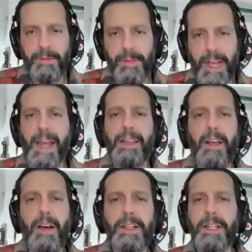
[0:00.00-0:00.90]

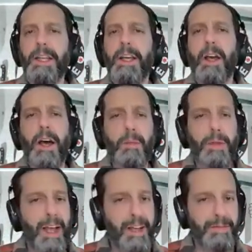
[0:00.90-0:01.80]
catalog, uh, but
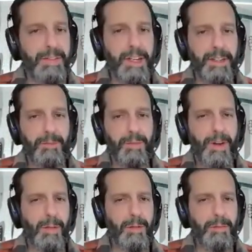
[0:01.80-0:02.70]
I have done
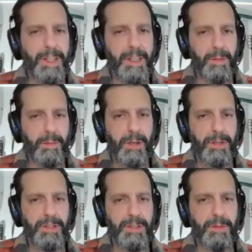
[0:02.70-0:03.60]
probably the
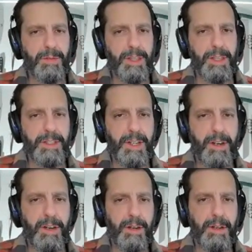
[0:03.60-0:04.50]
most with this
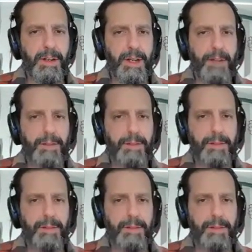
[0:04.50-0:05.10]
here knife.